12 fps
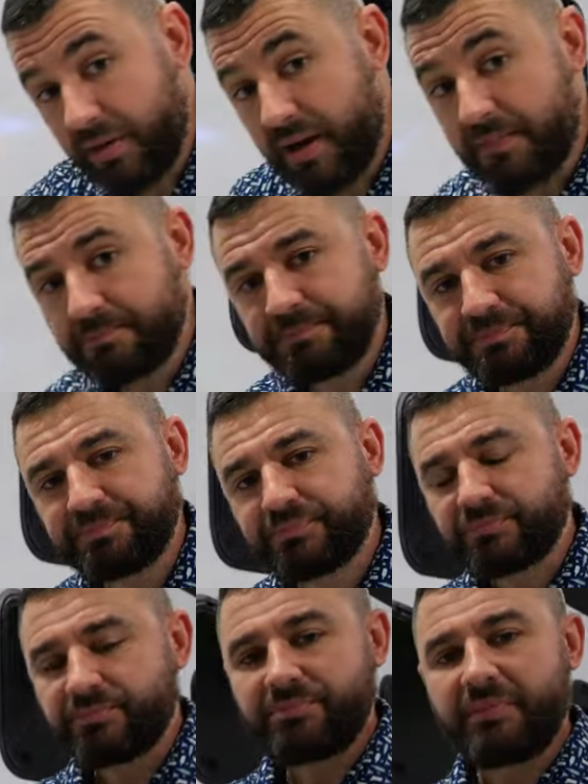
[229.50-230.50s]
prep.
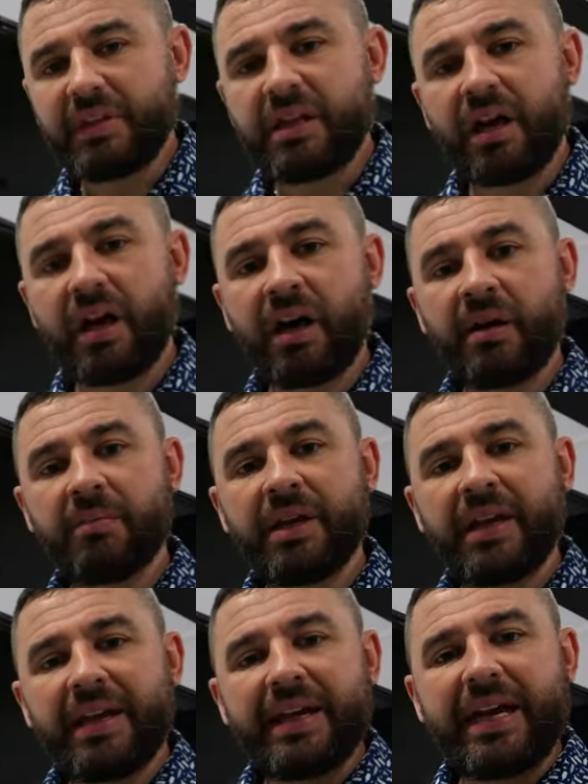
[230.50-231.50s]

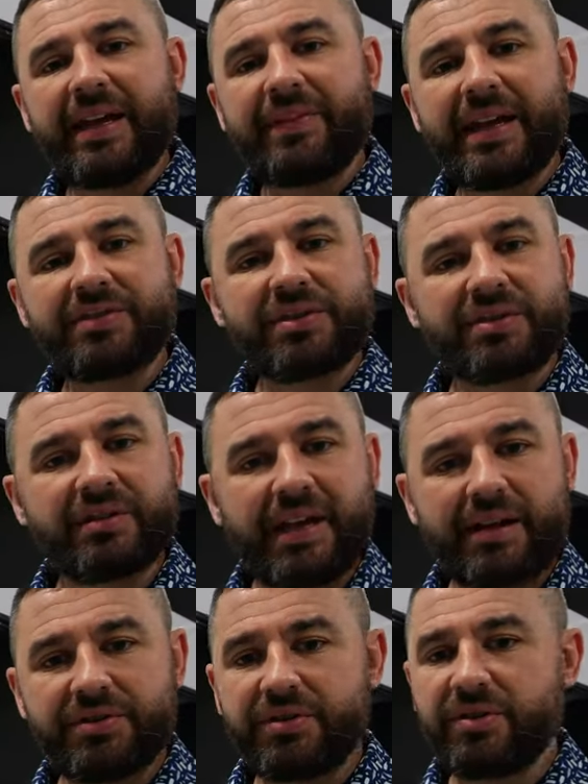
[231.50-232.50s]
And that just
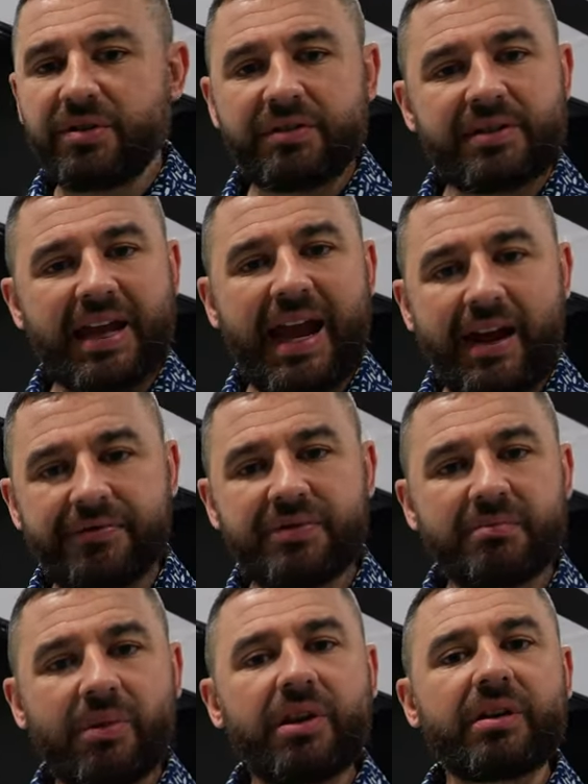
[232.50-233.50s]
allows you to
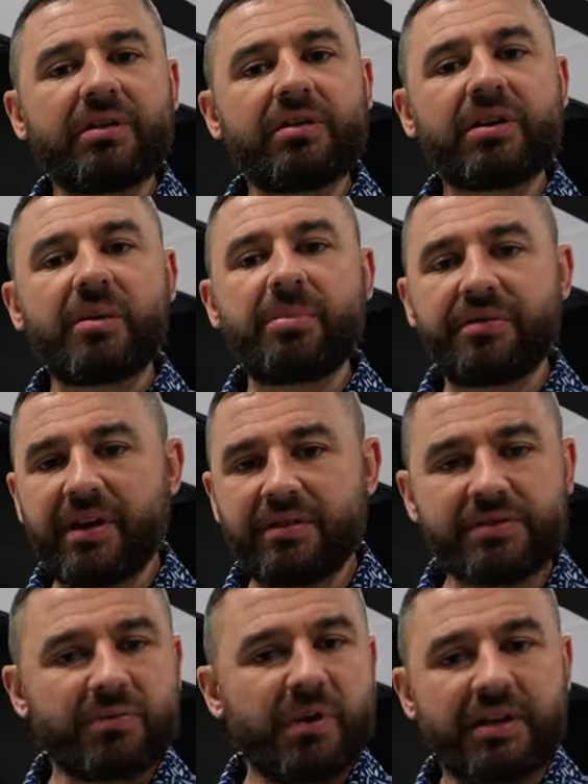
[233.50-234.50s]
aftermarket hook up a
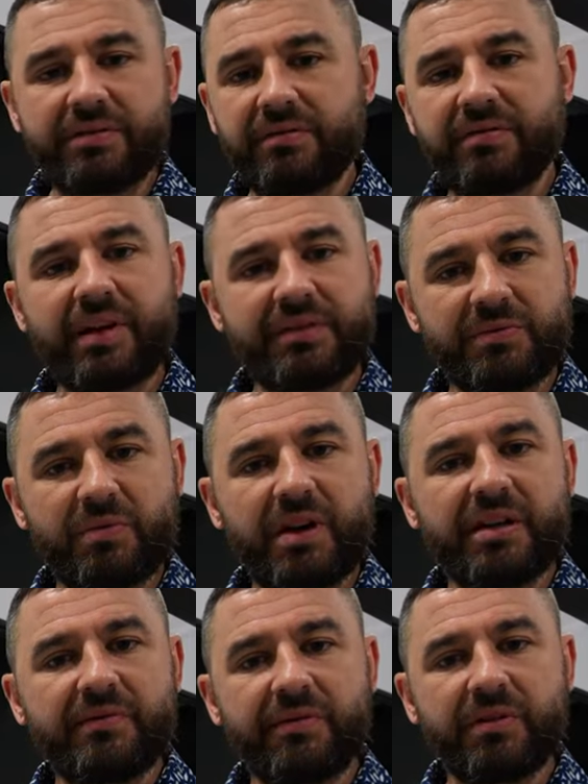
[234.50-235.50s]
1,000-watt,
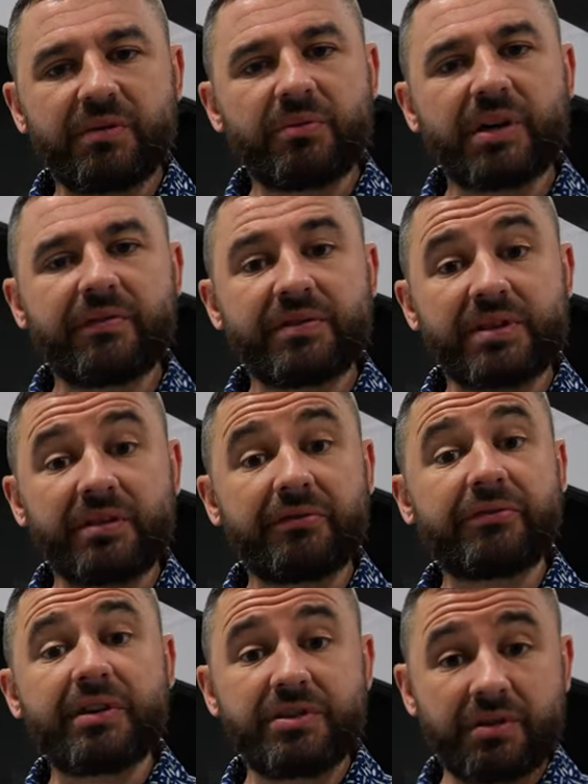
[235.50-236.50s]
2,000-watt inverter, whatever's going
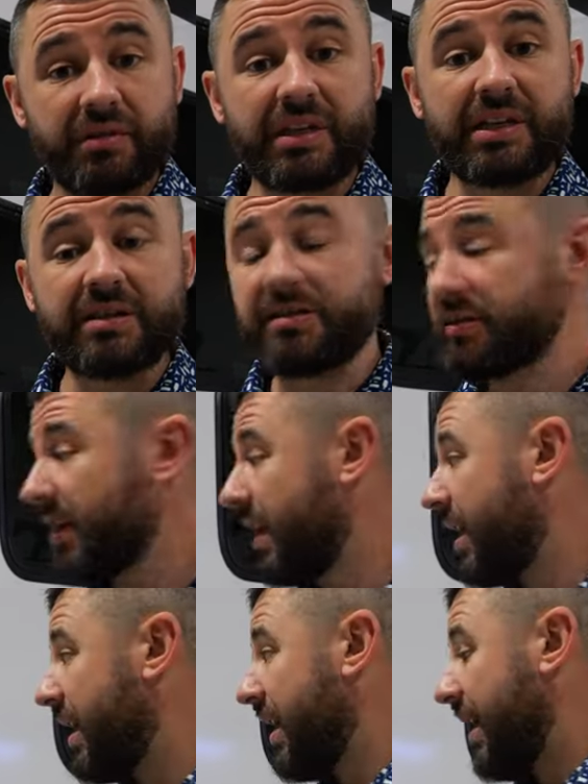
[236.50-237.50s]
to fit your needs.
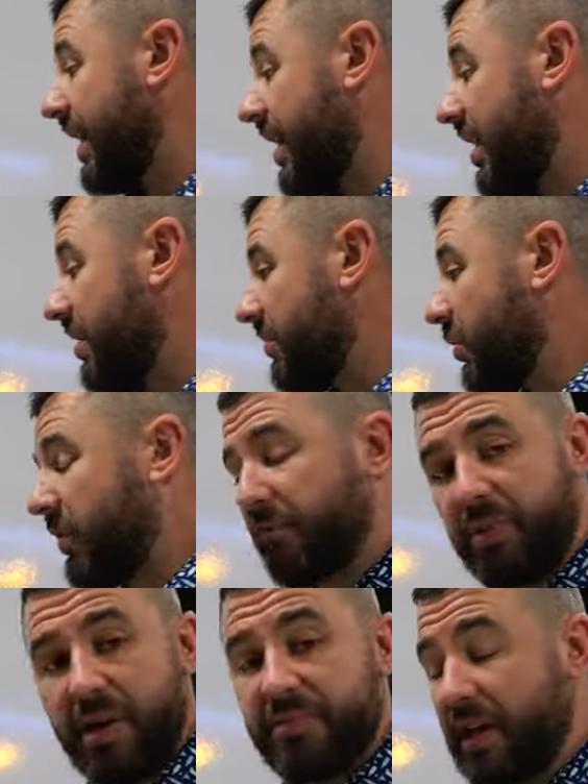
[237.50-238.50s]
But
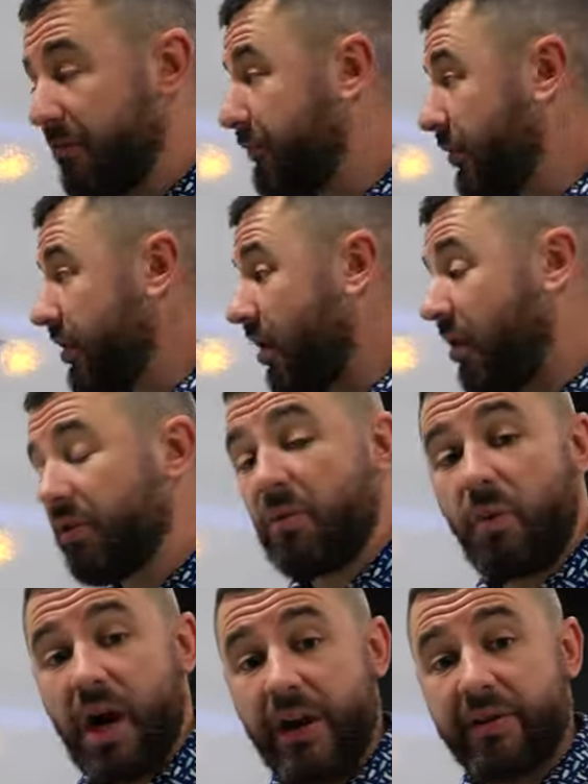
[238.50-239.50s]
we've prepped that for you. All the
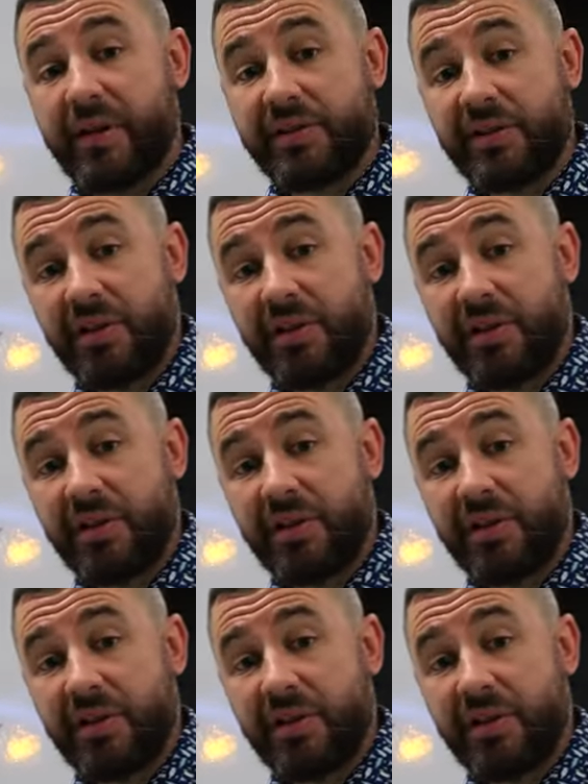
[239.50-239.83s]
wiring is